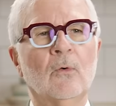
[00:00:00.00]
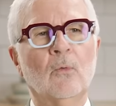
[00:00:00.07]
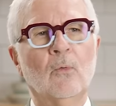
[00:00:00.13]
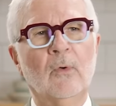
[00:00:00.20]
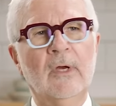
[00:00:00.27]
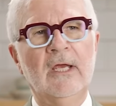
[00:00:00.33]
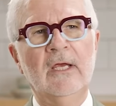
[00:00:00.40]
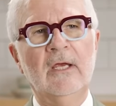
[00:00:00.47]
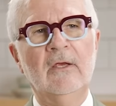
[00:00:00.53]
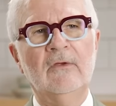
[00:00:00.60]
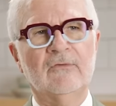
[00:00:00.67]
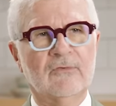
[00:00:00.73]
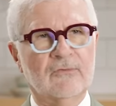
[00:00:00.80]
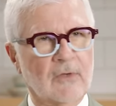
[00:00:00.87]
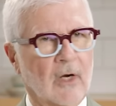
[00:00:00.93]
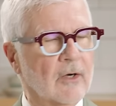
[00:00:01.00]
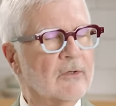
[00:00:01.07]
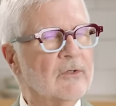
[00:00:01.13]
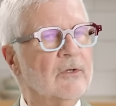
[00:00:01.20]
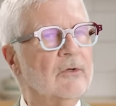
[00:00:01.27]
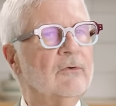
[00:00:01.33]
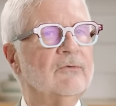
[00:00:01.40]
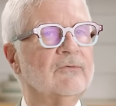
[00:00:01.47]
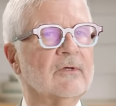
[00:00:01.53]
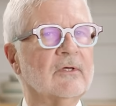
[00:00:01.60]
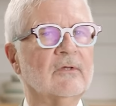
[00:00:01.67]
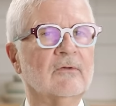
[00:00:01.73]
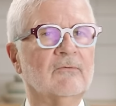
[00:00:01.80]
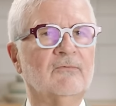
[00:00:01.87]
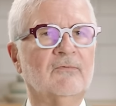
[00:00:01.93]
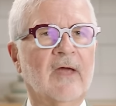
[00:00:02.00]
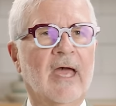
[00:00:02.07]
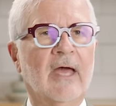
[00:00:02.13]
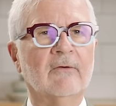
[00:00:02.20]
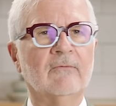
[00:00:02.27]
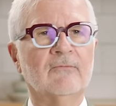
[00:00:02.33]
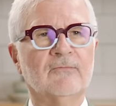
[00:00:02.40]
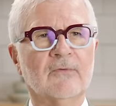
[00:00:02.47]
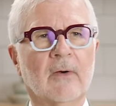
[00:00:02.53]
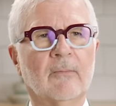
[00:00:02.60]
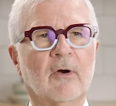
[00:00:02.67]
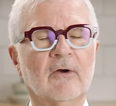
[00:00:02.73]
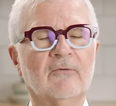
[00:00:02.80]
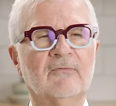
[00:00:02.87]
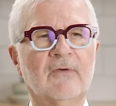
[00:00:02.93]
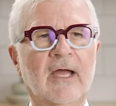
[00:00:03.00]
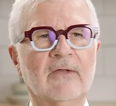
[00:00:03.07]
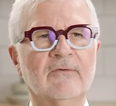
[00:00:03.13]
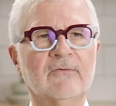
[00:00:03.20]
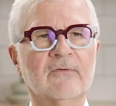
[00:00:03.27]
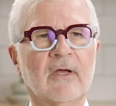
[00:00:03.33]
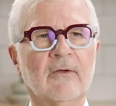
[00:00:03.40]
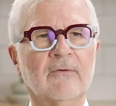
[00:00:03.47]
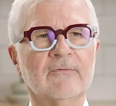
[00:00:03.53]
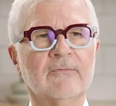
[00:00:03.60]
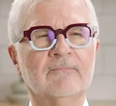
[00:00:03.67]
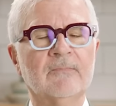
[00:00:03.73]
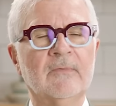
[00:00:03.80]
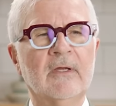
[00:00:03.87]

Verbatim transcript: we start using the fat from our fat cells.